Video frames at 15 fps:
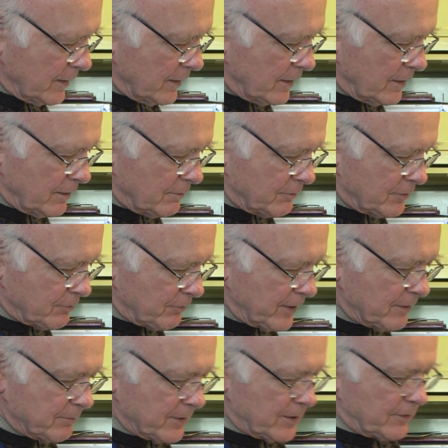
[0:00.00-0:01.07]
with
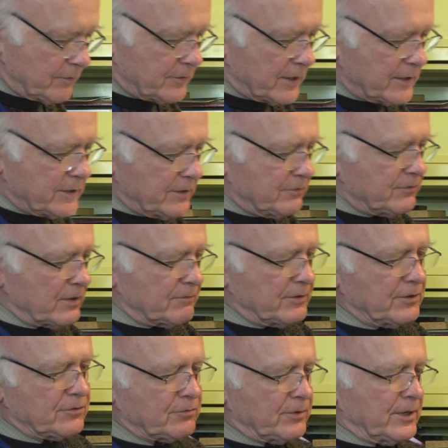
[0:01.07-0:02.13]
Ray Miller,
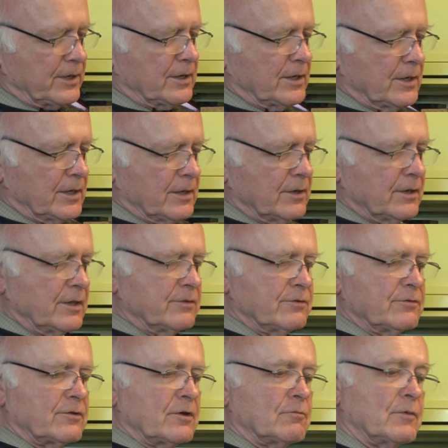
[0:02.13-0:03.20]
1973. This
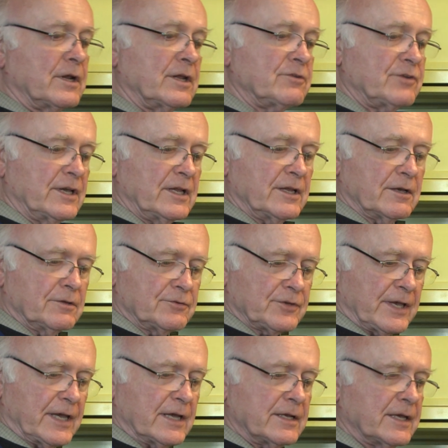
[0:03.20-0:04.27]
is on 1-inch helical
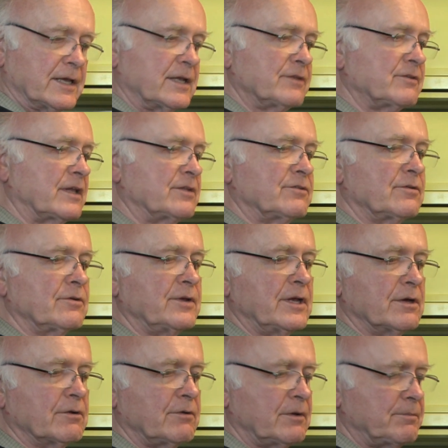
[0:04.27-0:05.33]
scan. Again, it's that
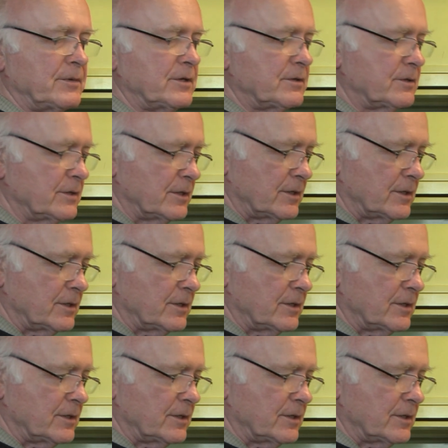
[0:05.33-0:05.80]
Sony equipment,